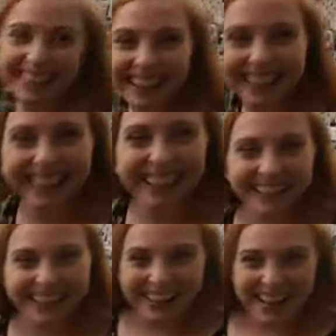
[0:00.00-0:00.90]
so
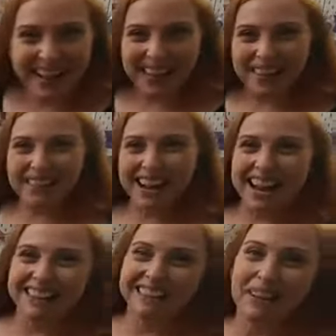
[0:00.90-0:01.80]
uh,
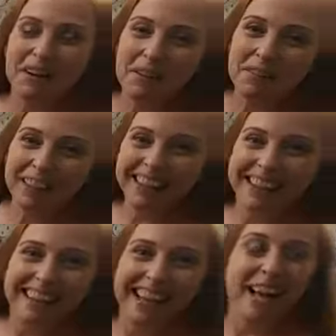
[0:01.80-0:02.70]
hi everyone, this
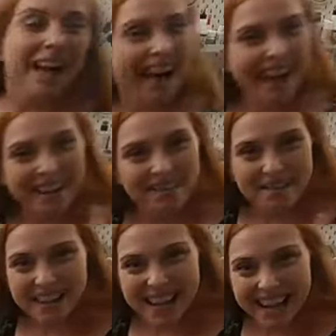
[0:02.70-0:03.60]
is Lindsay with
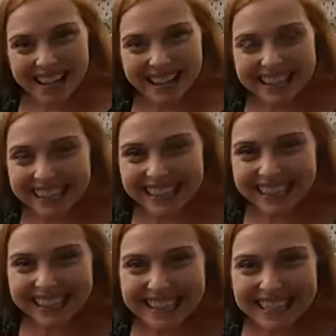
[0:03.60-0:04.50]
Swing
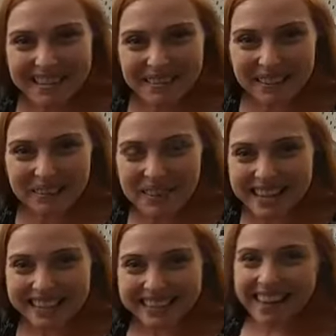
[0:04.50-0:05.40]
Design,
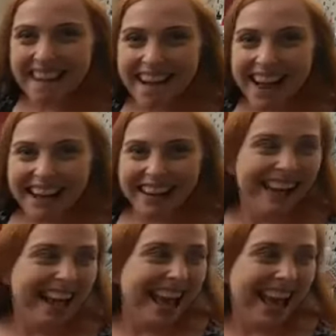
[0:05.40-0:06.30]
and um, I'm
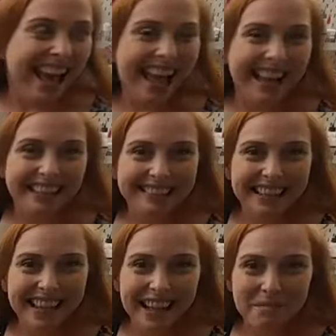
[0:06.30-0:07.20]
glad that I'm actually live
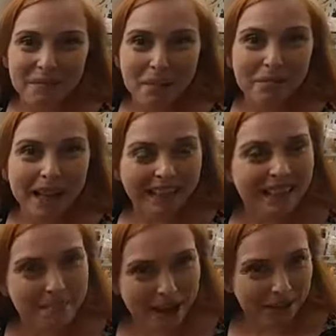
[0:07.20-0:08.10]
now because I was
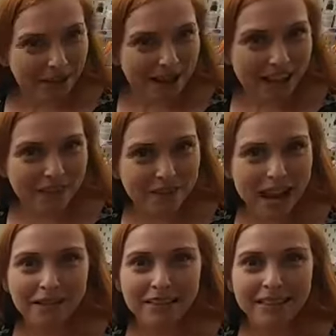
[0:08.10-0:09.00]
talking for the last
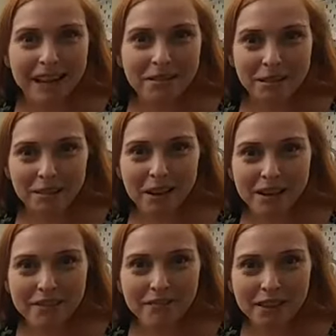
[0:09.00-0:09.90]
10
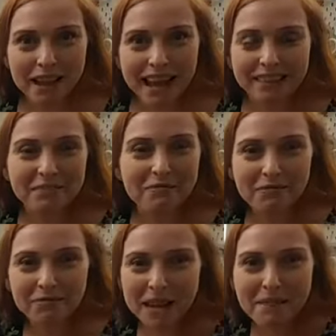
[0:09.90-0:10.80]
minutes to a
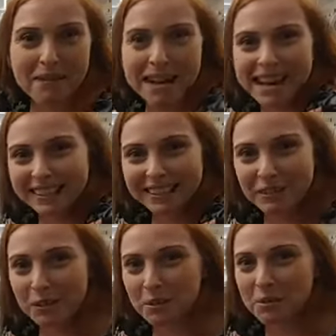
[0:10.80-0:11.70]
camera that wasn't
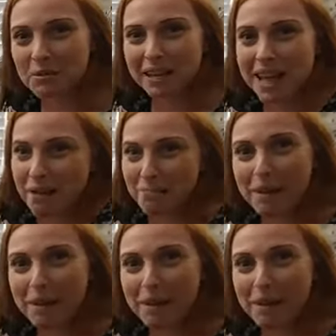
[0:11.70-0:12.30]
on, so